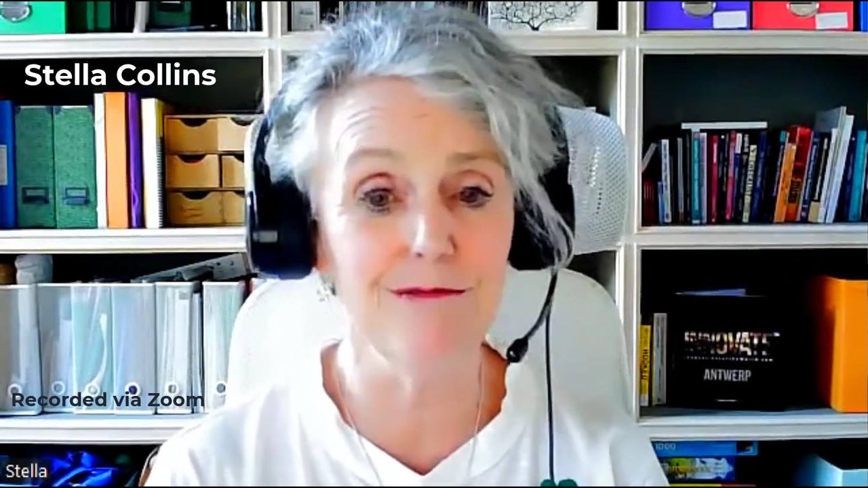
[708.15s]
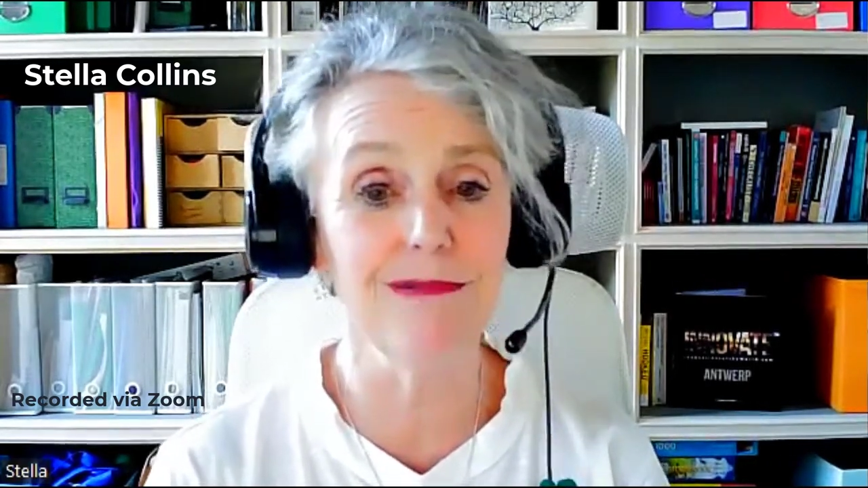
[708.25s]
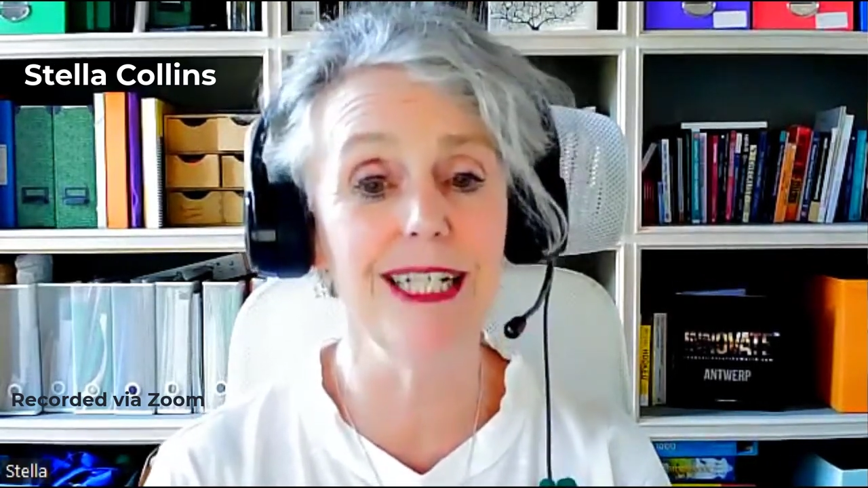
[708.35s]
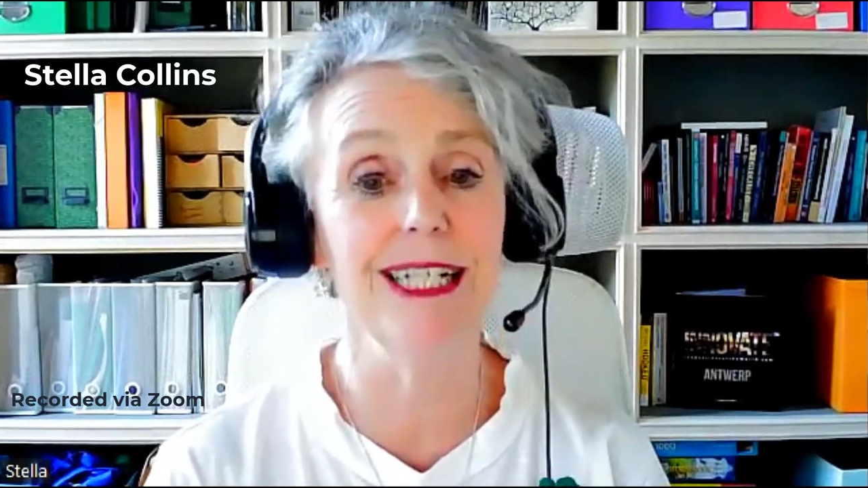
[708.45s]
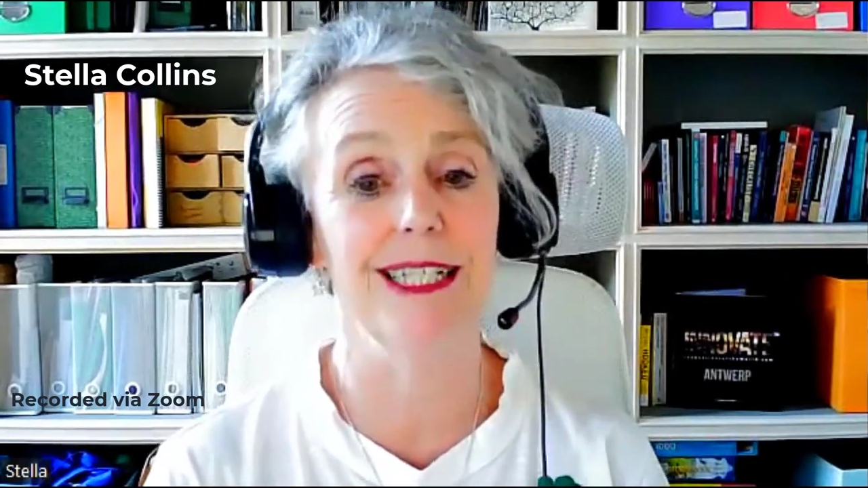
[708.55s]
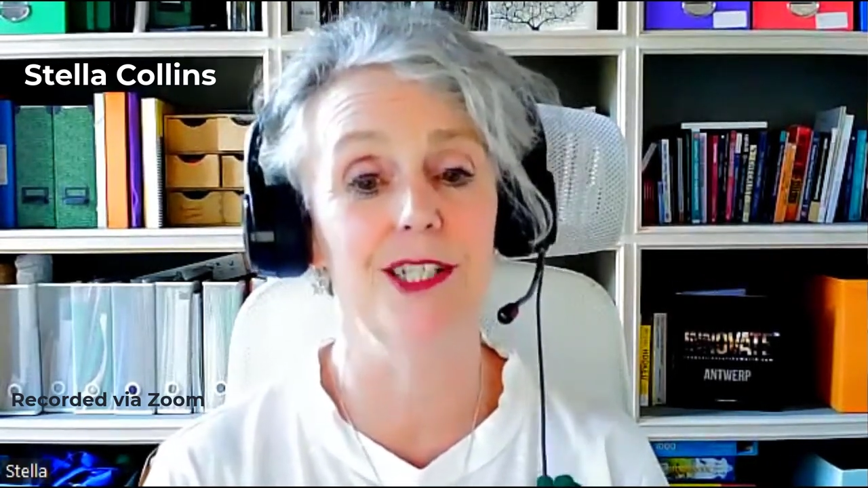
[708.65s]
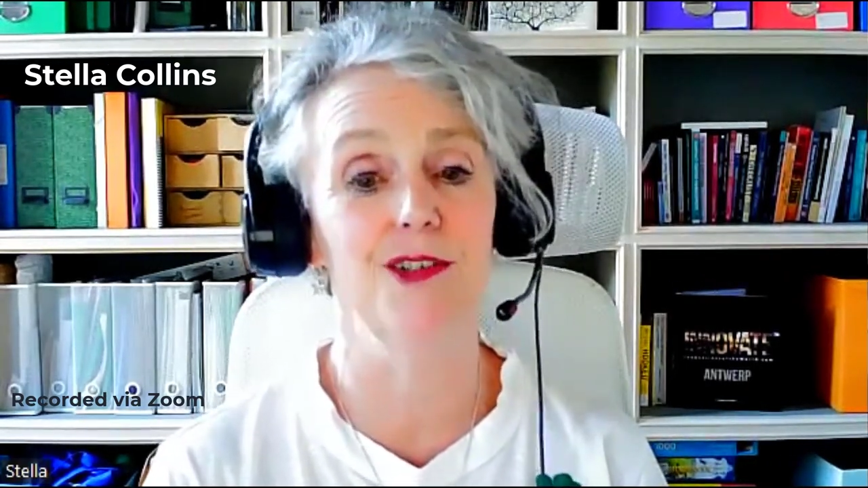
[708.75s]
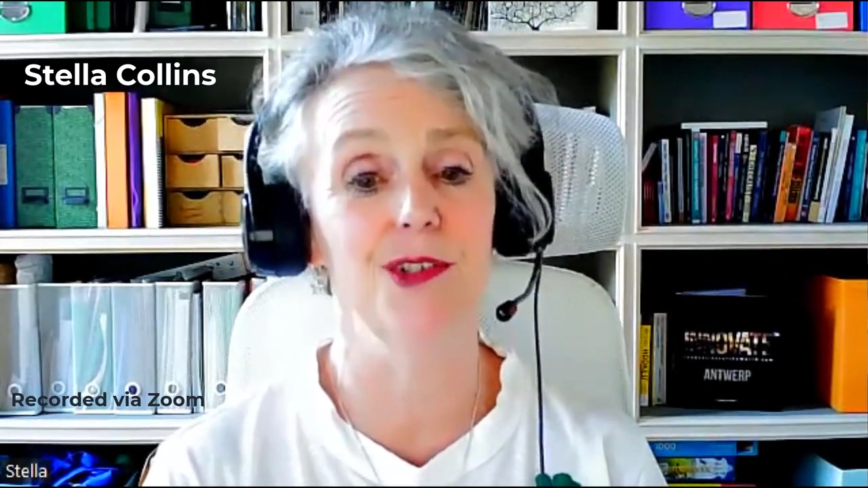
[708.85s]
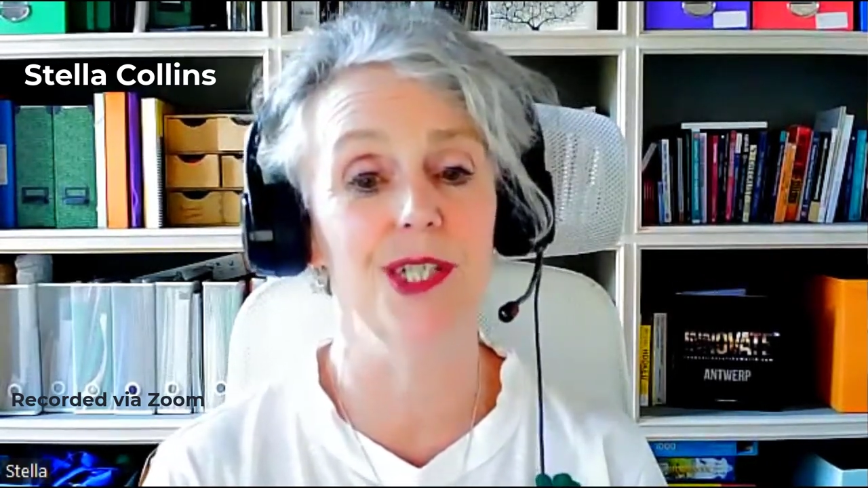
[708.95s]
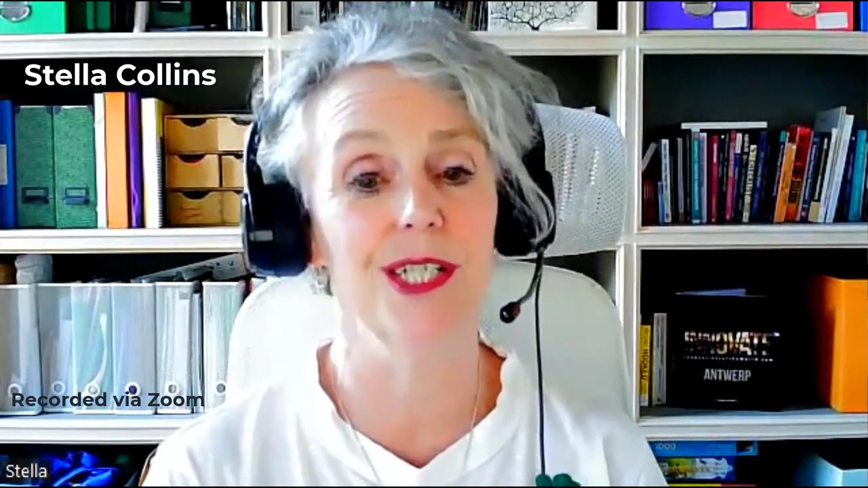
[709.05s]
really
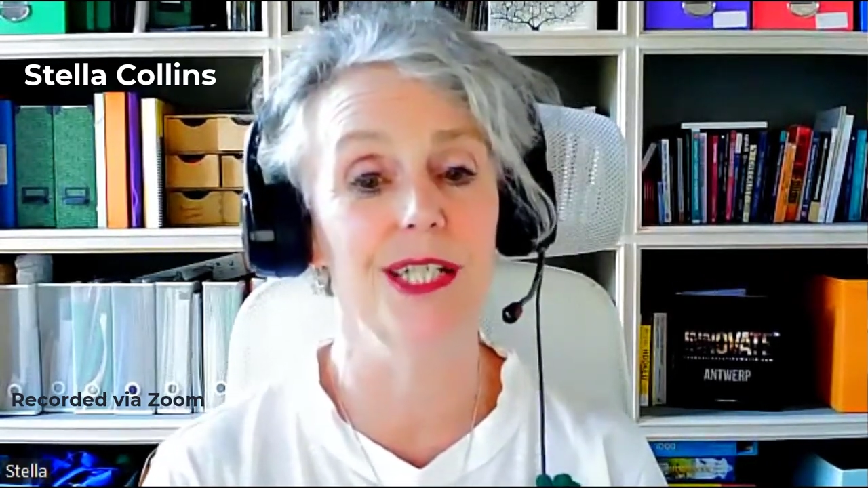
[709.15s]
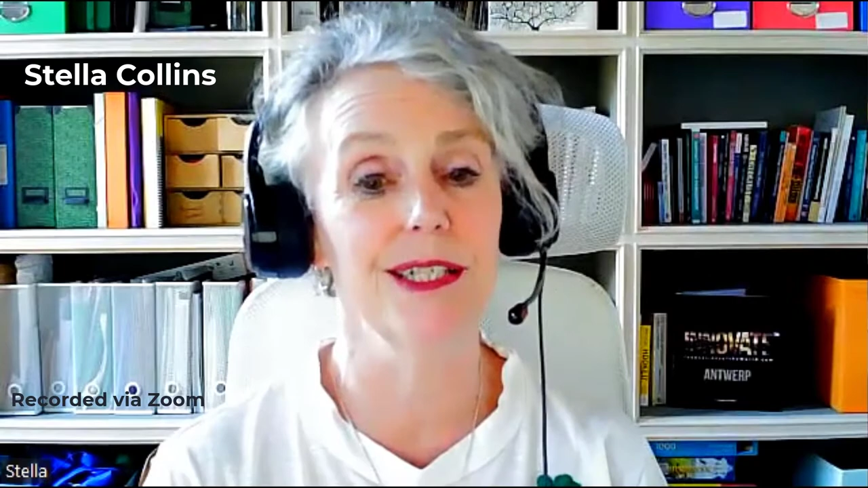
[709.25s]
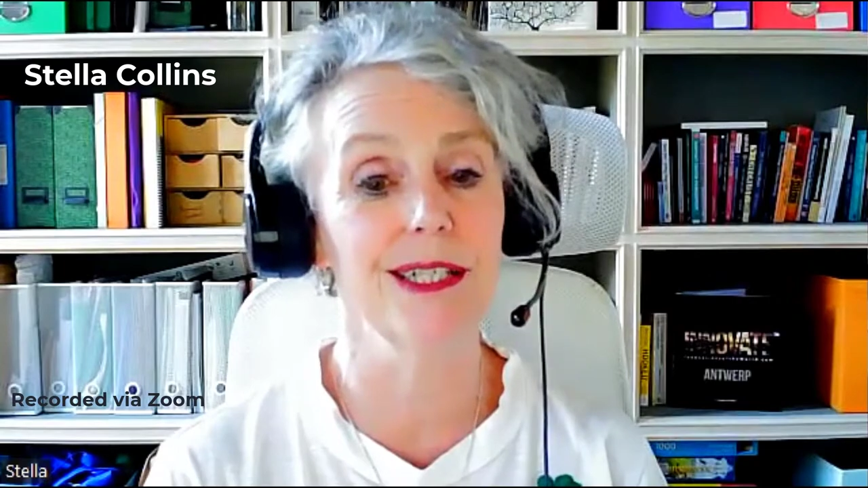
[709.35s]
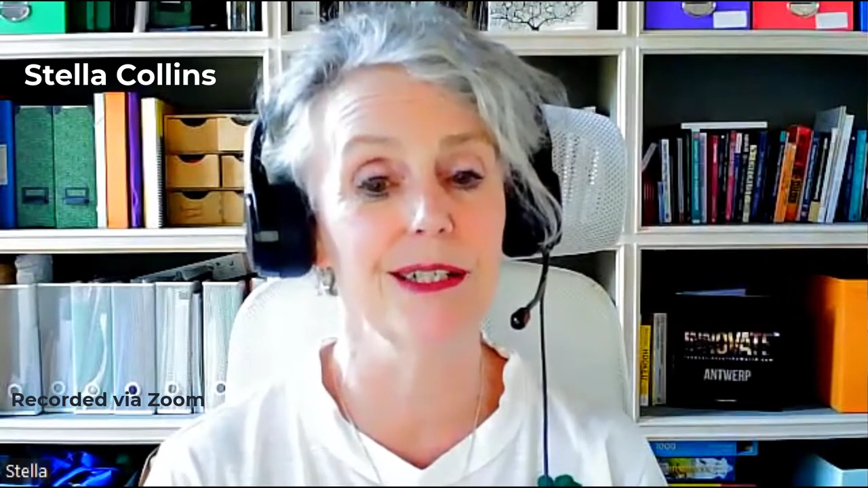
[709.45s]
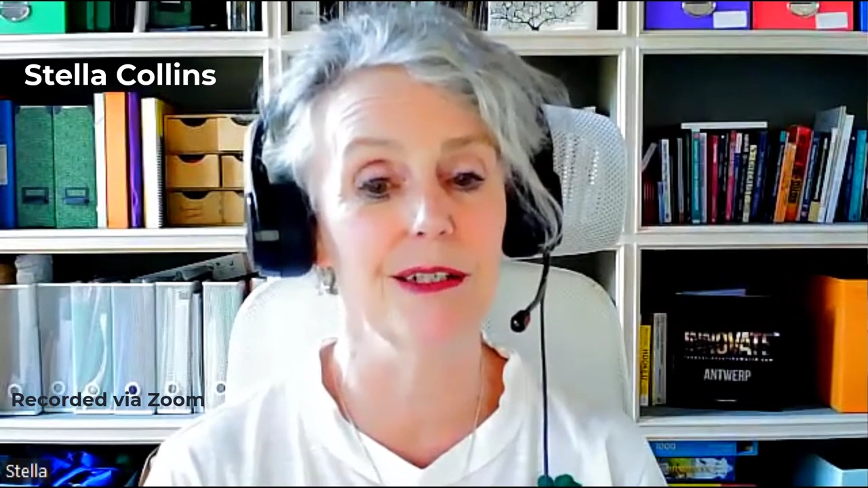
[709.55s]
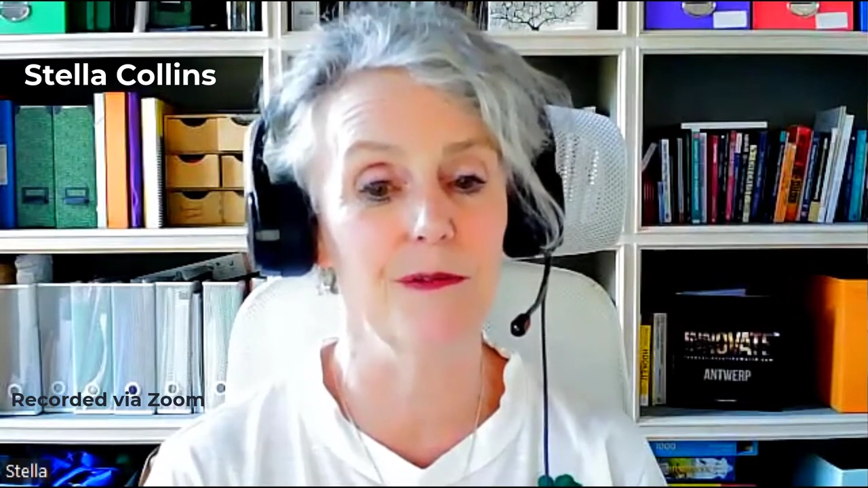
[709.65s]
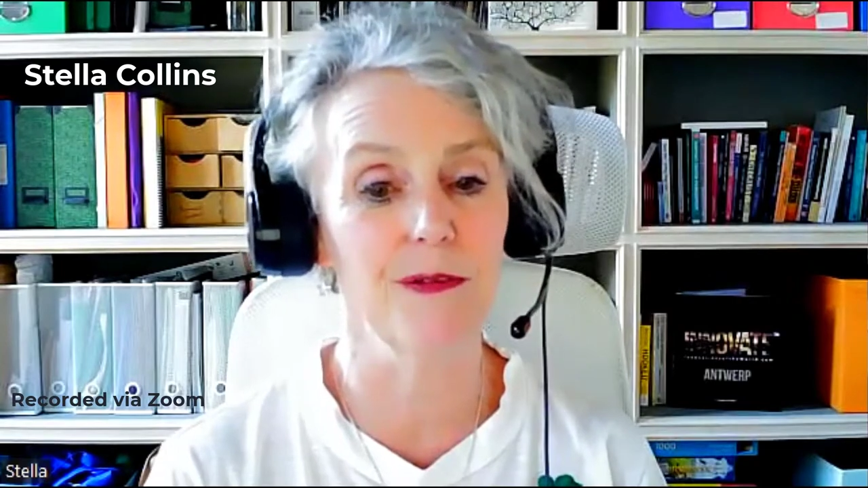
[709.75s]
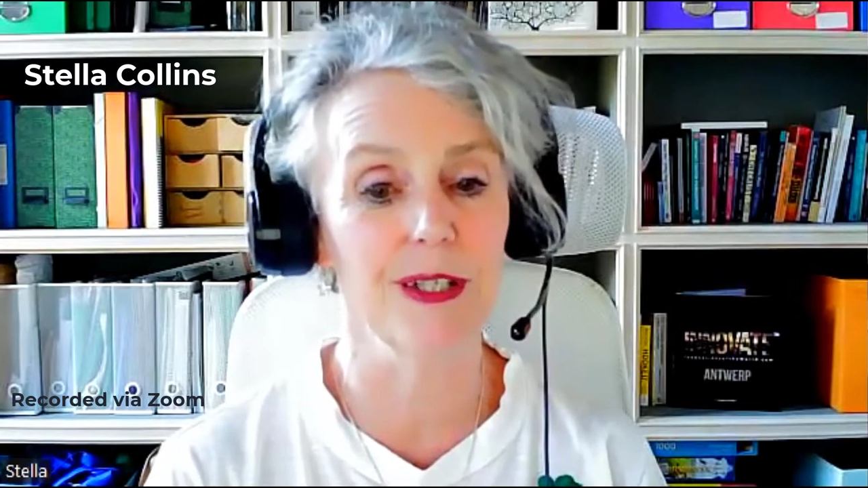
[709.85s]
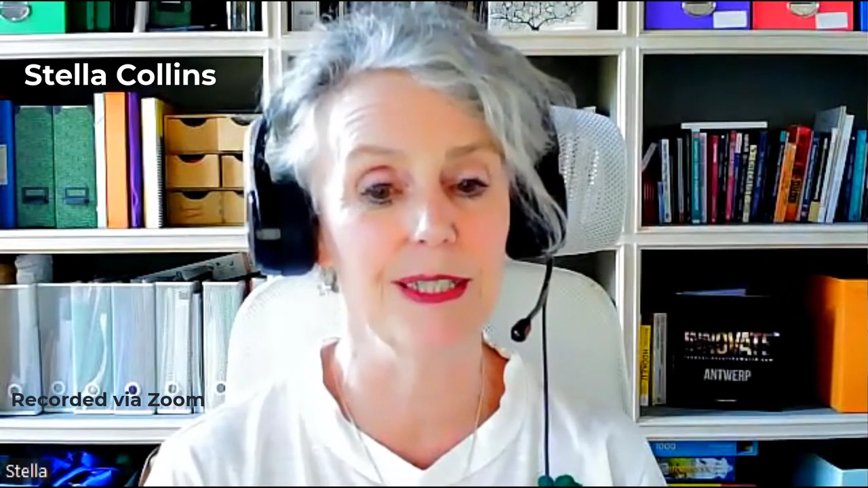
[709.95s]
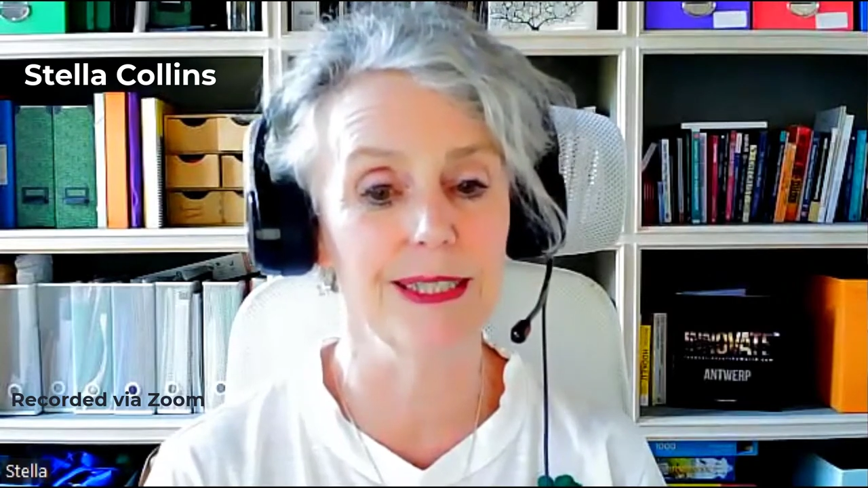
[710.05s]
interested in the stuff
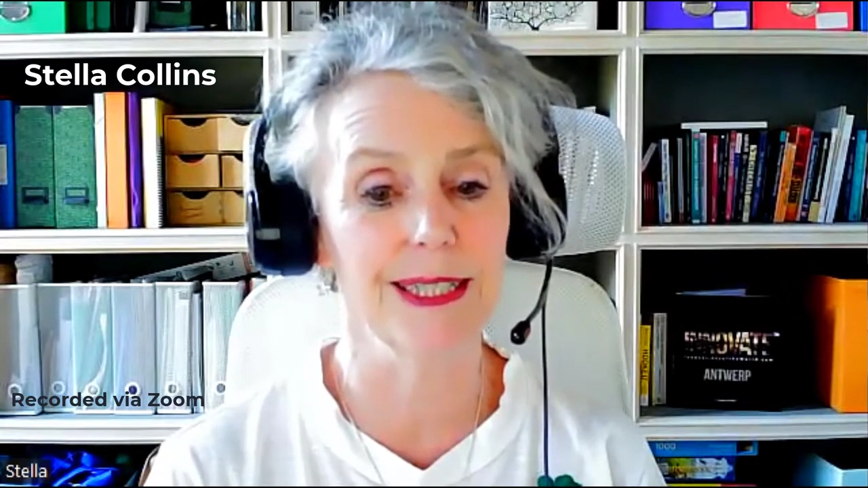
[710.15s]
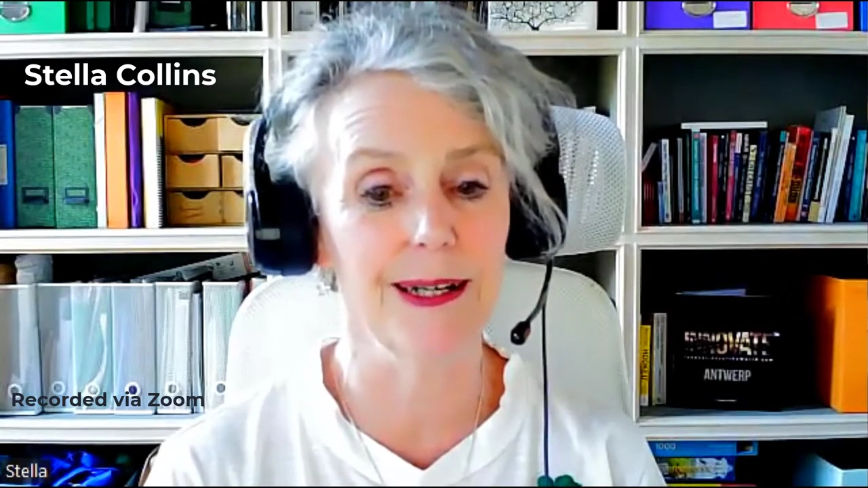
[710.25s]
that.